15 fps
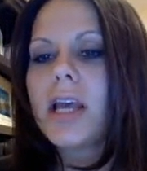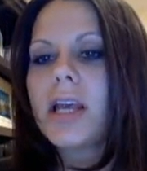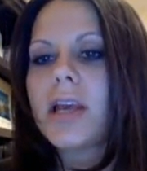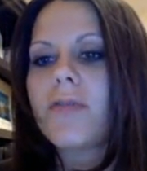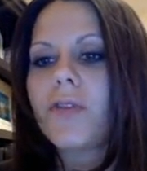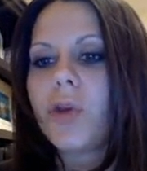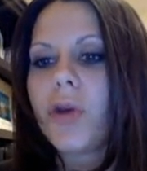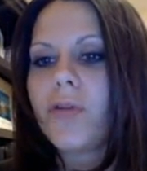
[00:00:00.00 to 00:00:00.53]

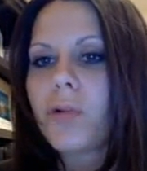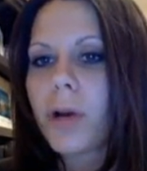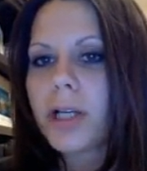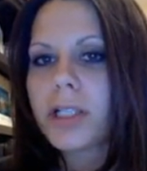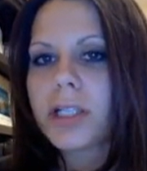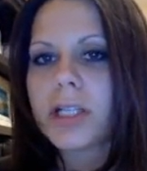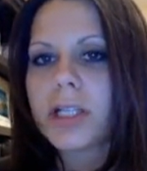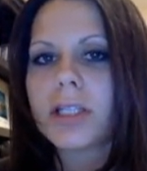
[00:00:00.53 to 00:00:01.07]
if you have
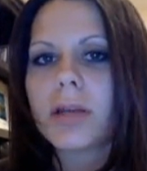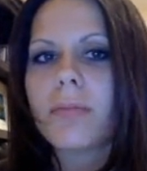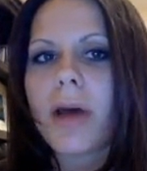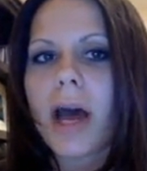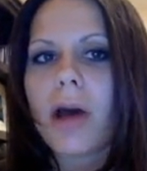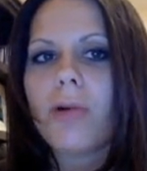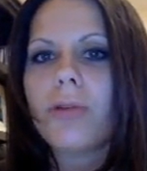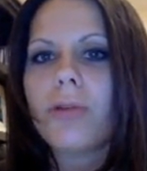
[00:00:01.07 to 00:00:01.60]
questions
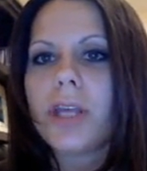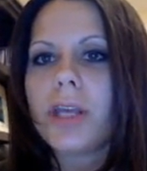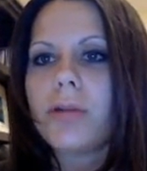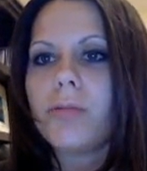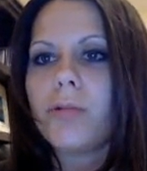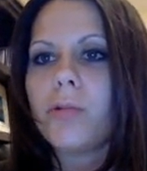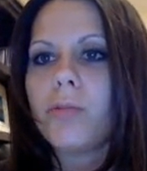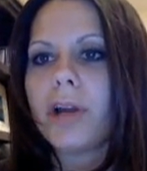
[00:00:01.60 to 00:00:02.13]
about
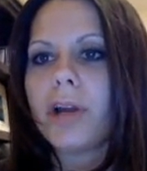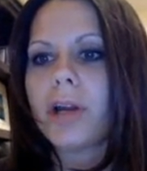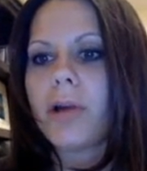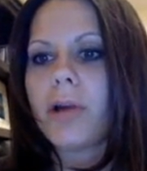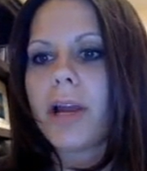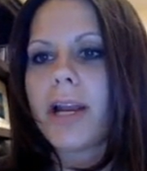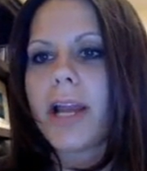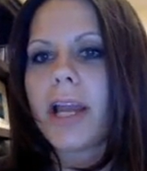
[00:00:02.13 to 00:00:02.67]
the rubric
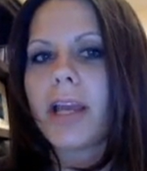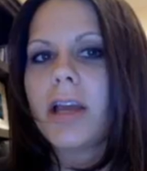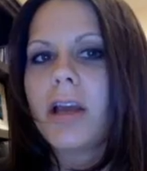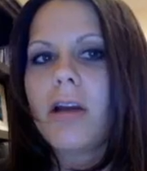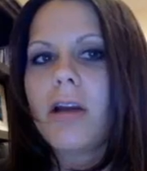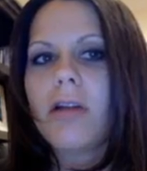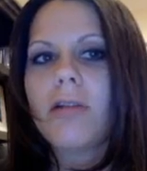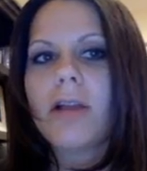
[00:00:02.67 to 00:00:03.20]
grading
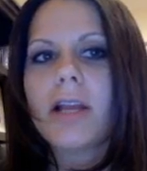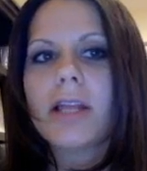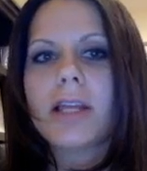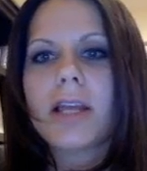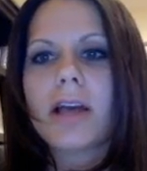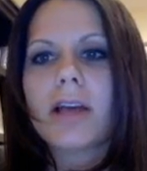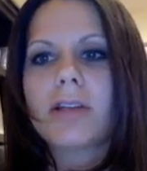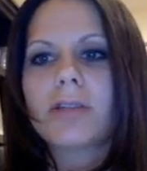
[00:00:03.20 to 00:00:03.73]
or
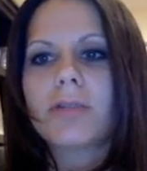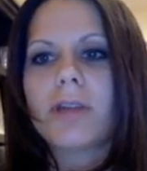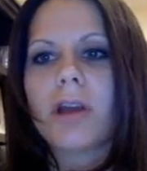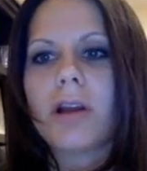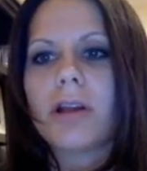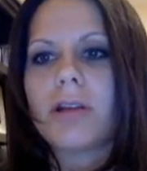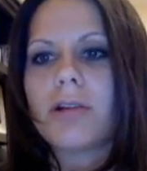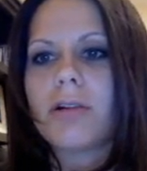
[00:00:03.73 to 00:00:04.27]
anything else
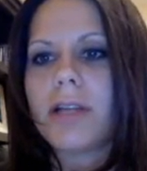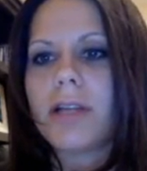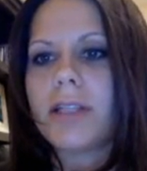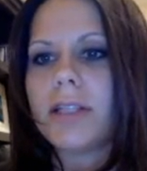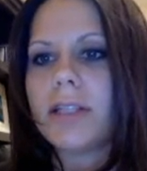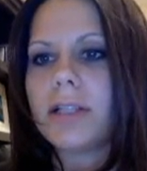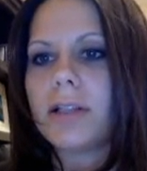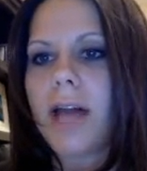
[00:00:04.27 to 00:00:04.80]
regarding your grades
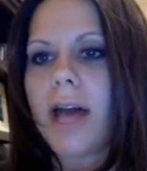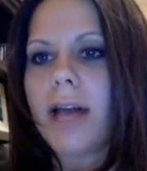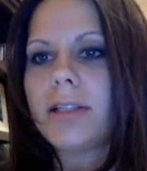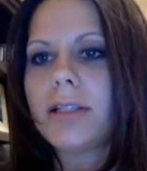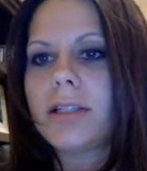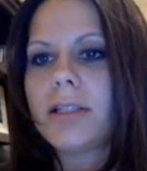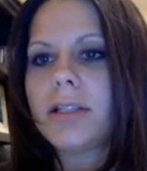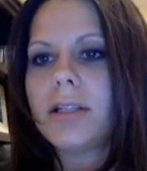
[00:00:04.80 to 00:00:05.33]
in the
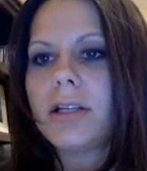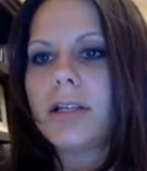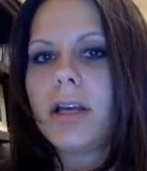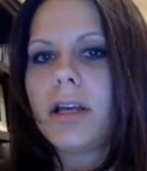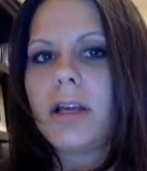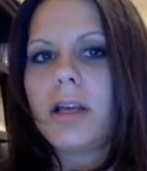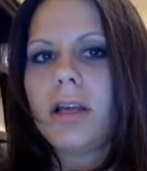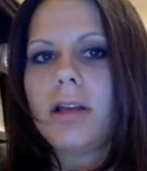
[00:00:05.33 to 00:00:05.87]
class.
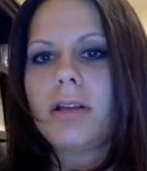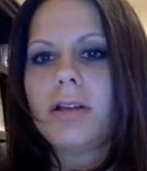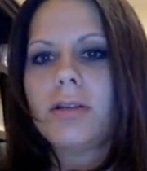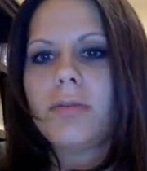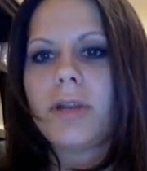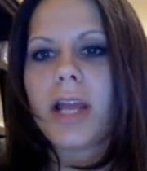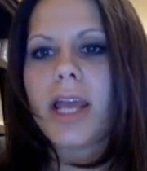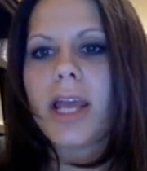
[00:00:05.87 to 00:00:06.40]

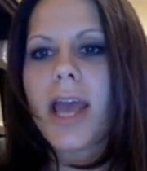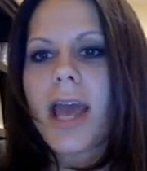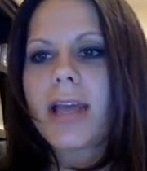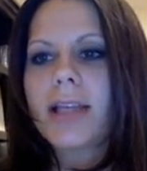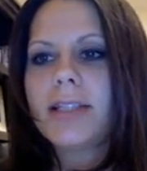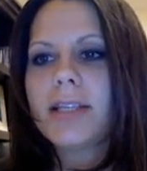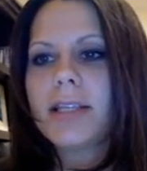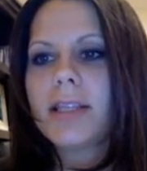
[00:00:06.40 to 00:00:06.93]
I'm going to hit
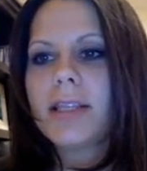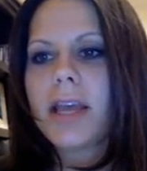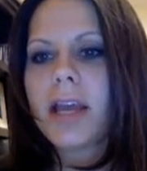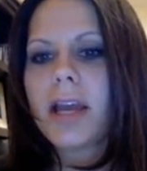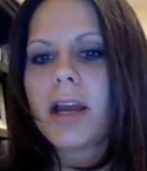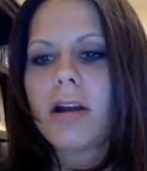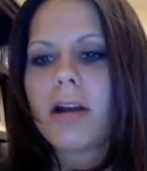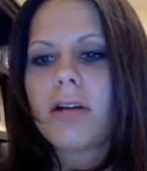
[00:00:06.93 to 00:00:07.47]
exit
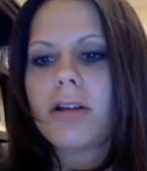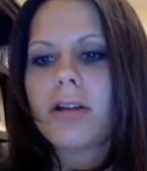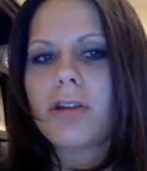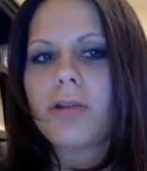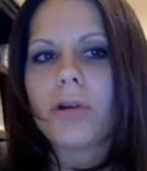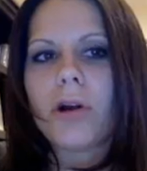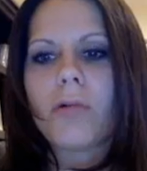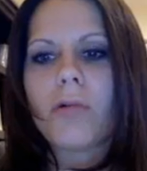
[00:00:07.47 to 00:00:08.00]
there. You
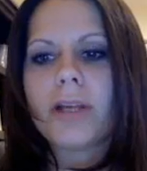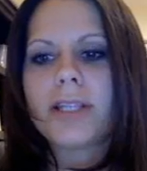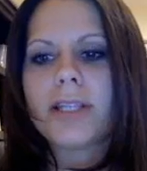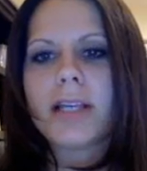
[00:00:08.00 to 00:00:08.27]
can always